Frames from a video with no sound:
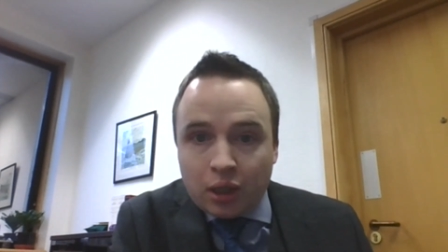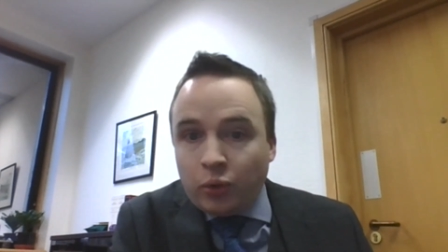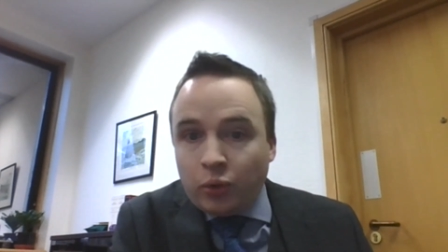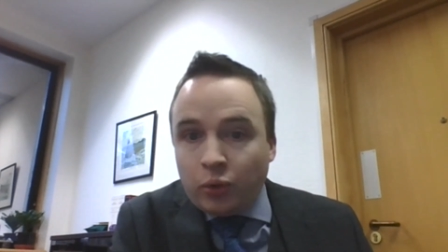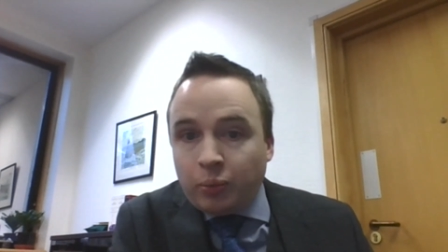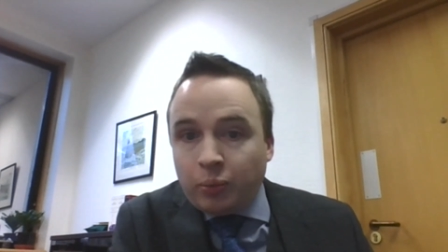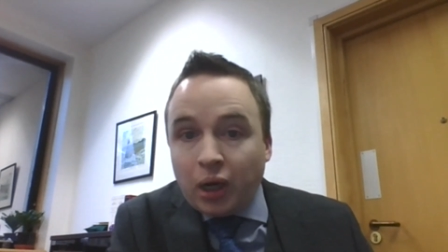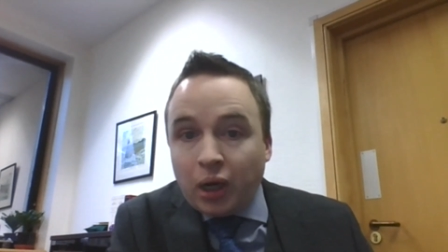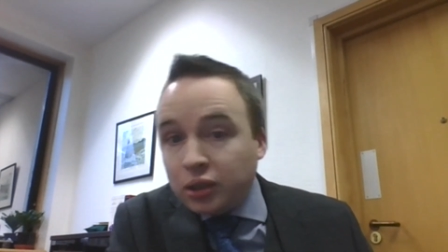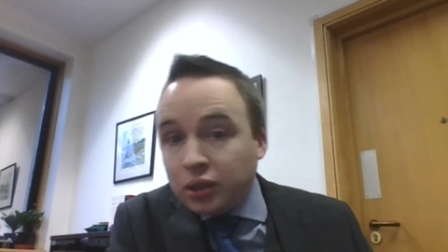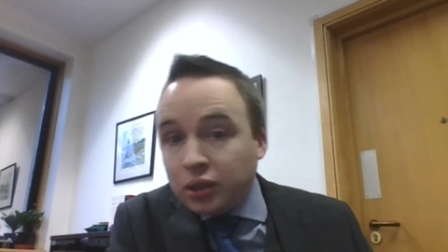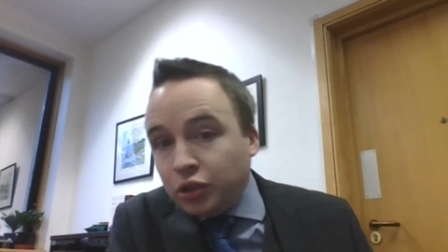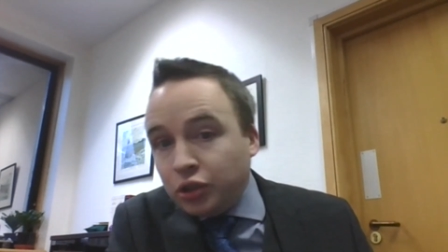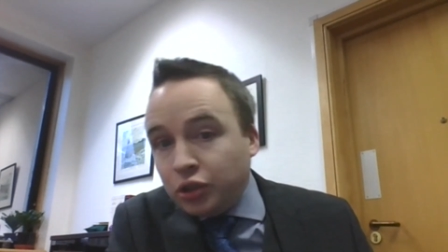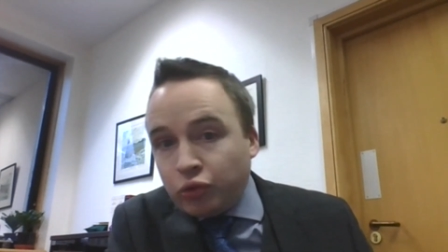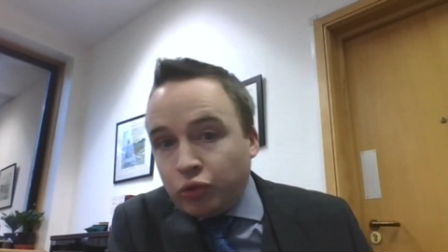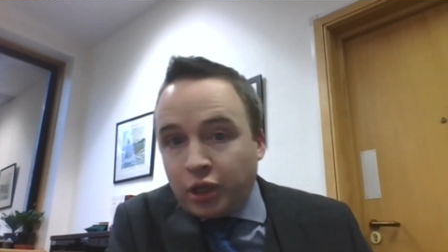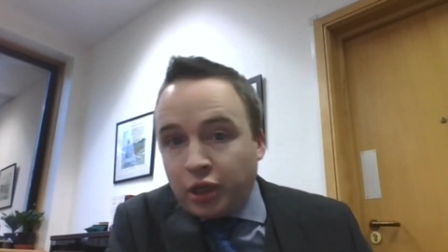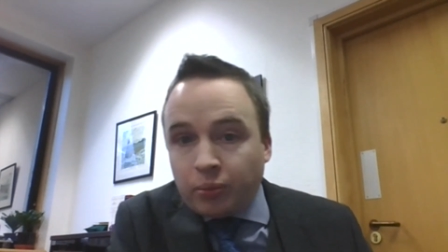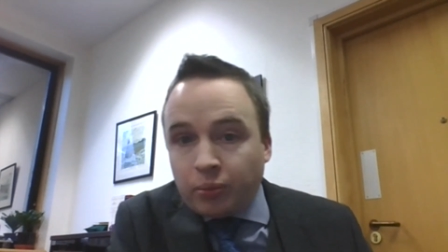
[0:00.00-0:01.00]
with
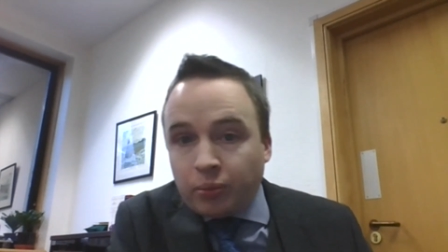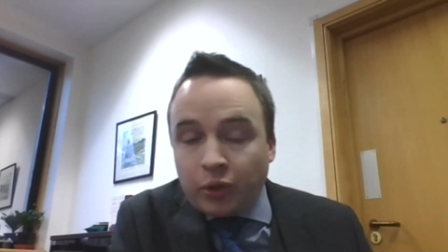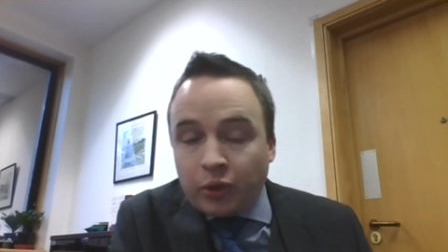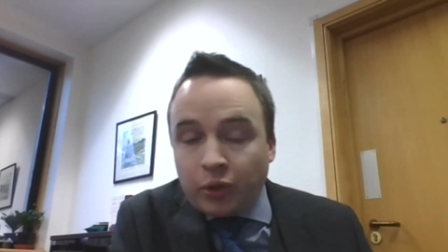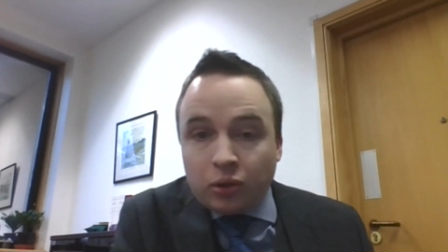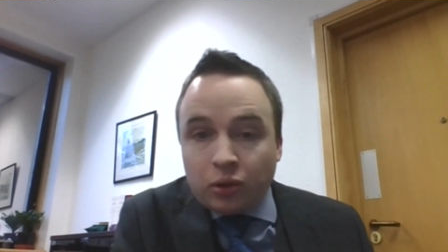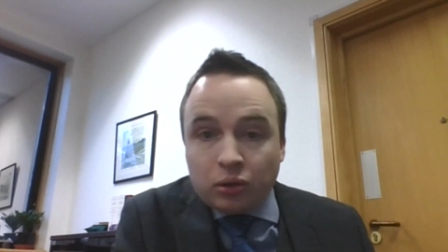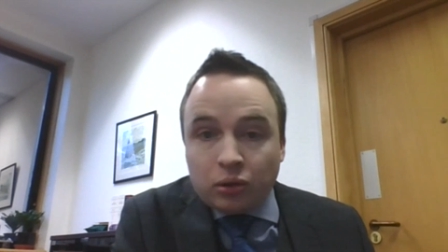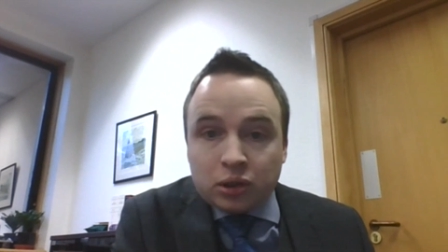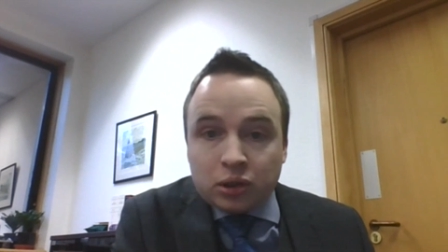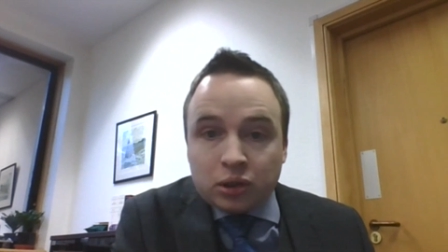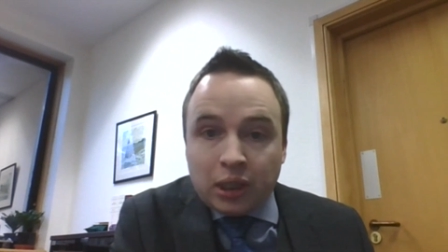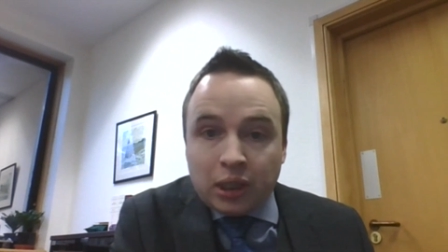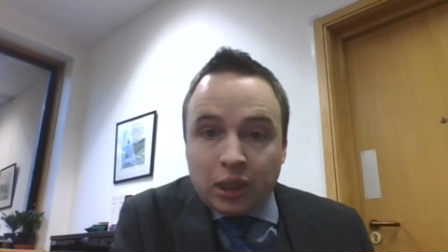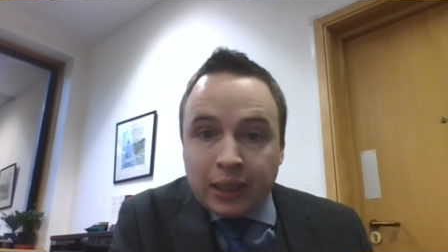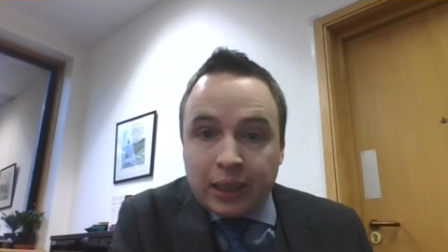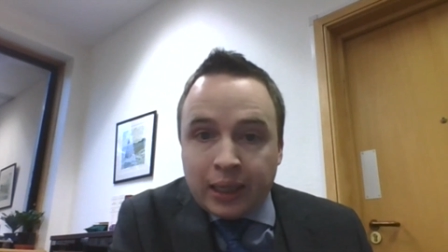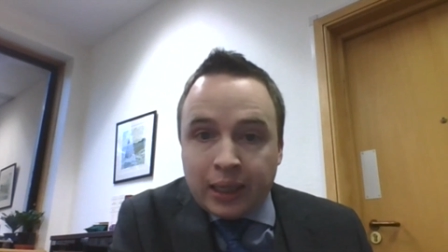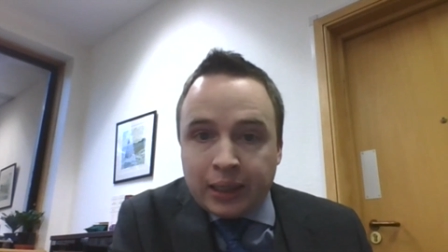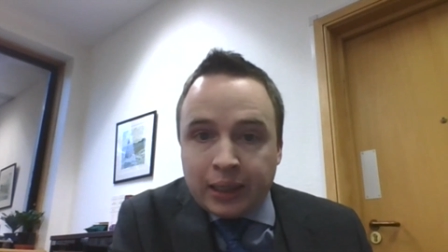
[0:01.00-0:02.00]
parties ringing up the court
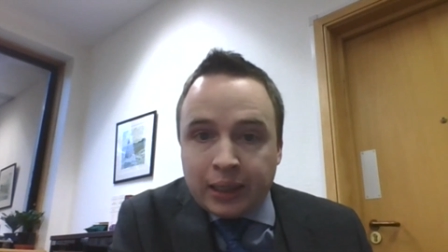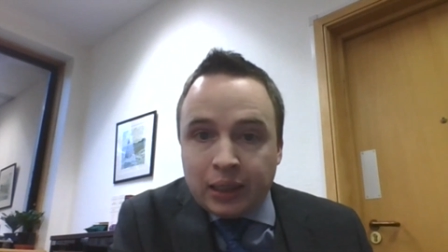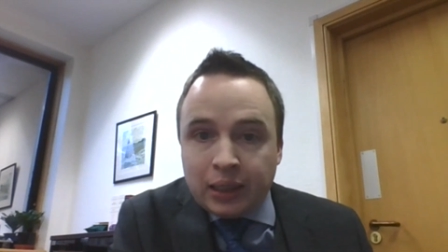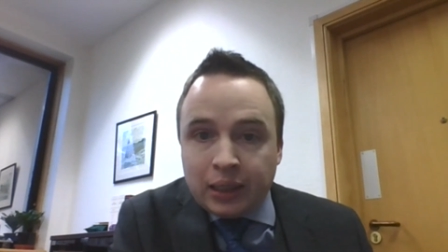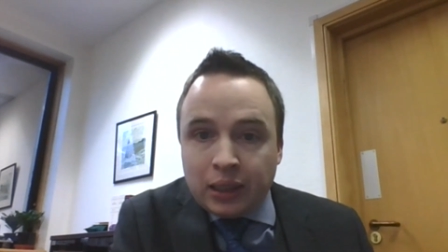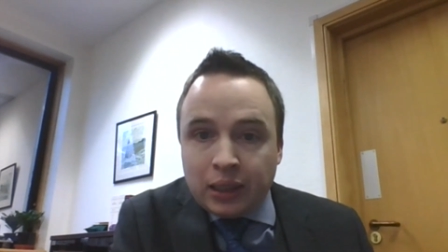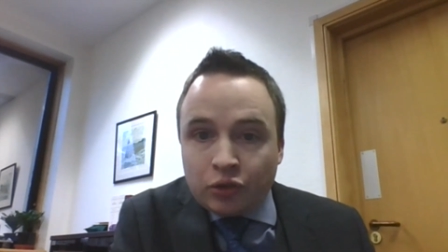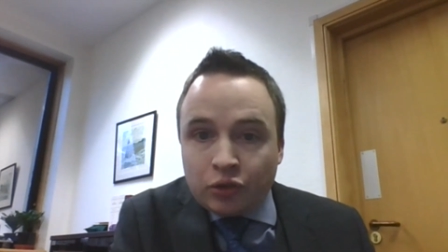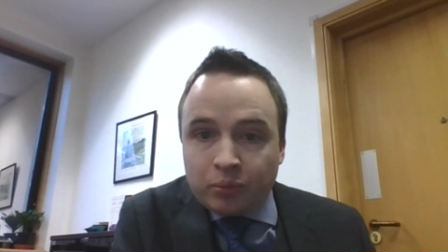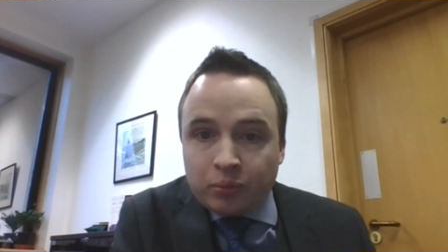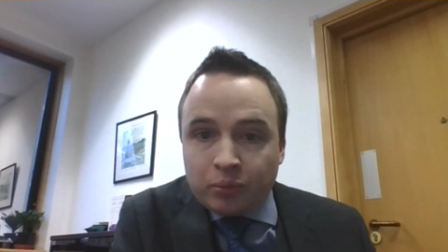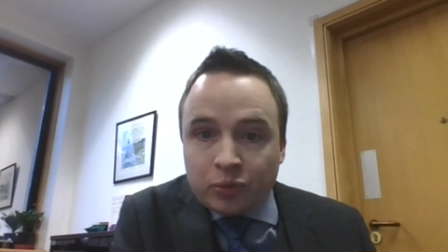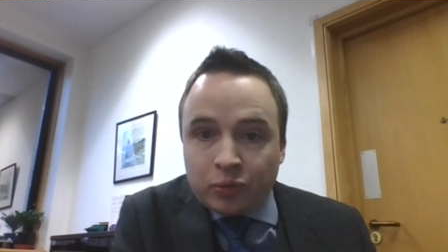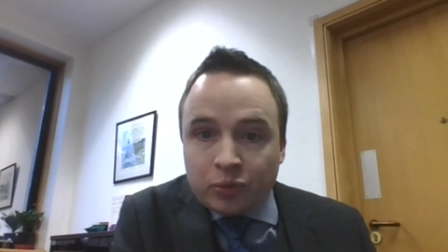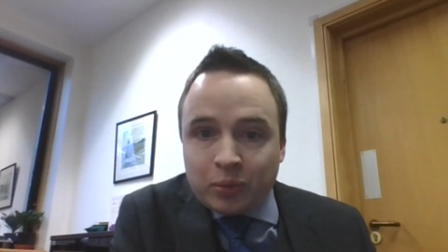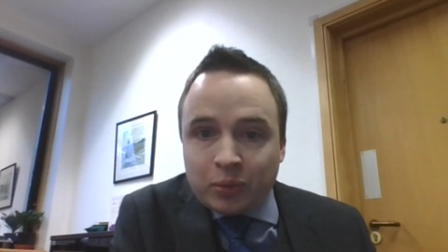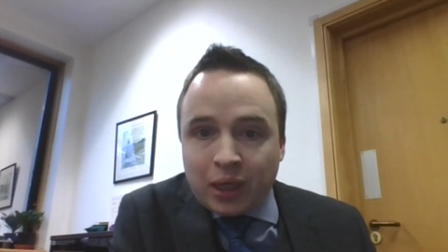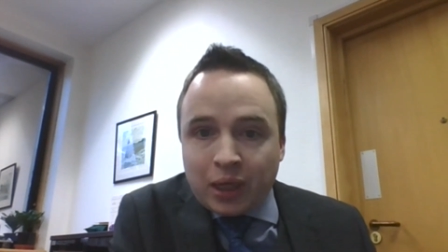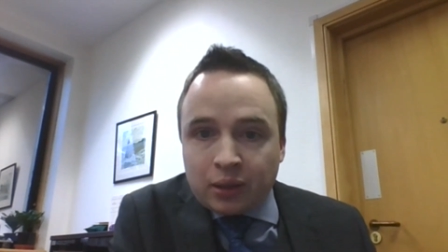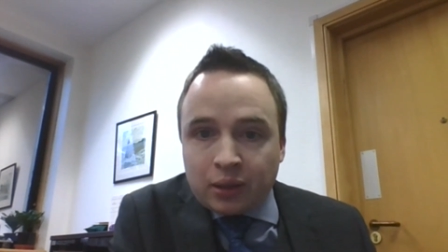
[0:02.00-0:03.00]
and needing some
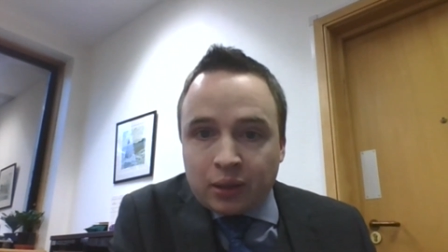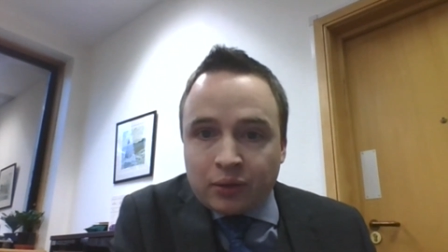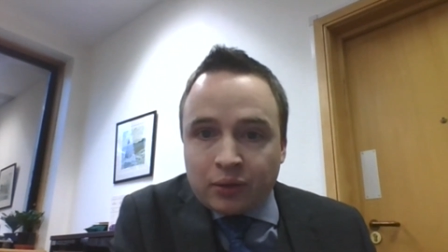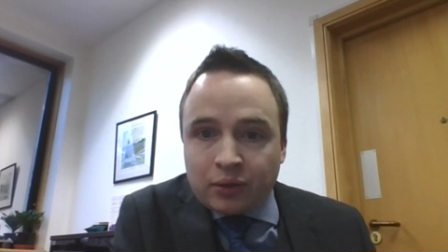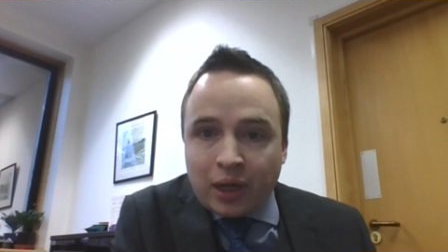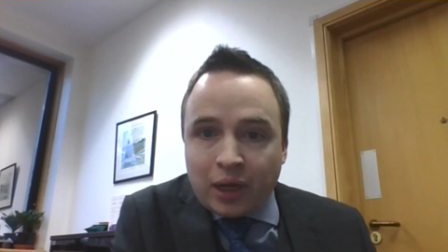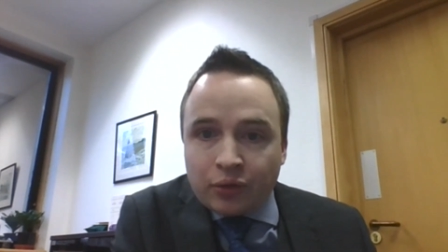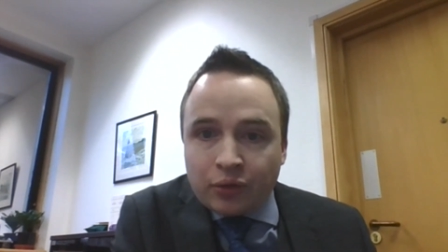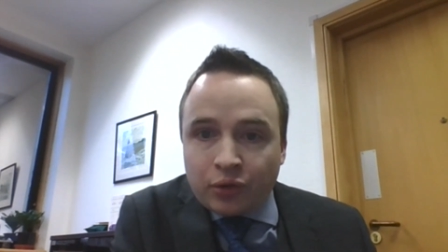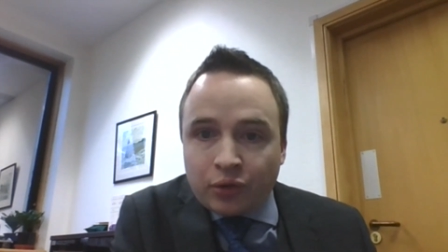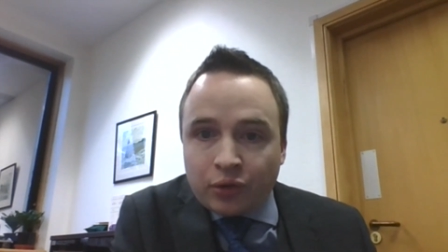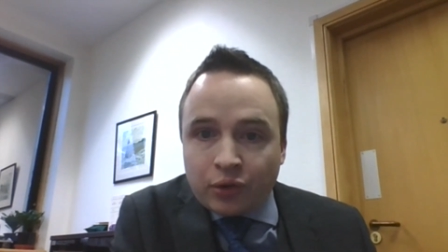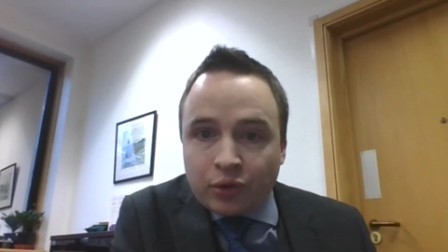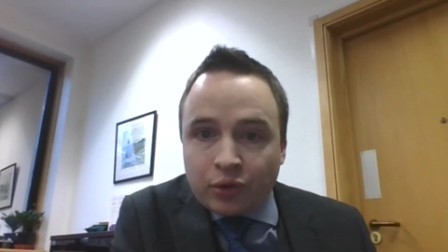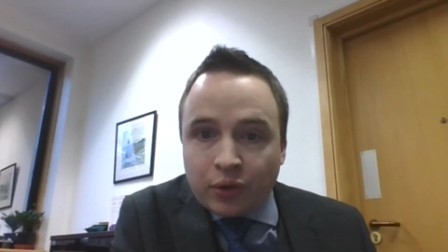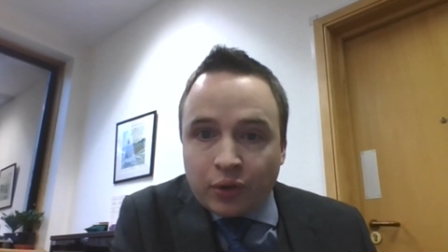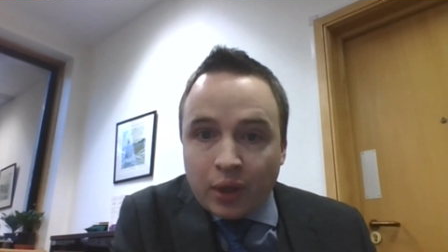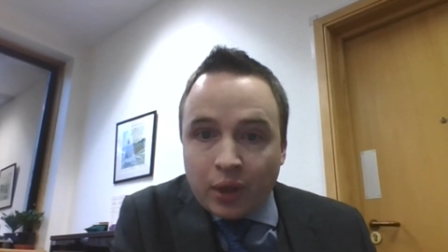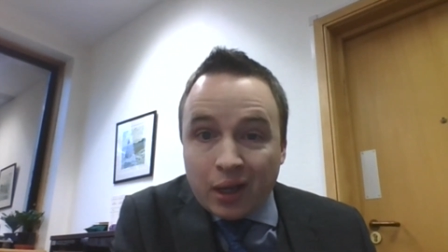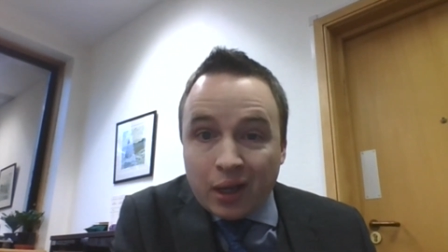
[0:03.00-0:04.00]
guidance and
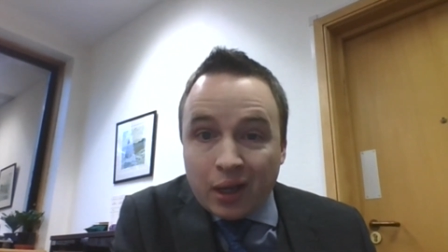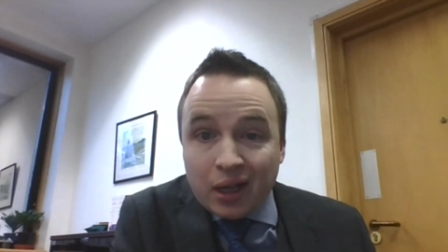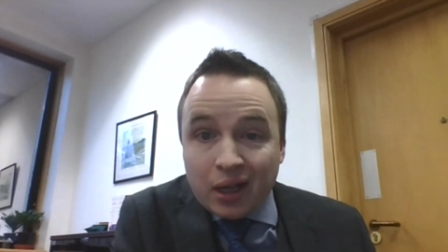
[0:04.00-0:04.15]
answers.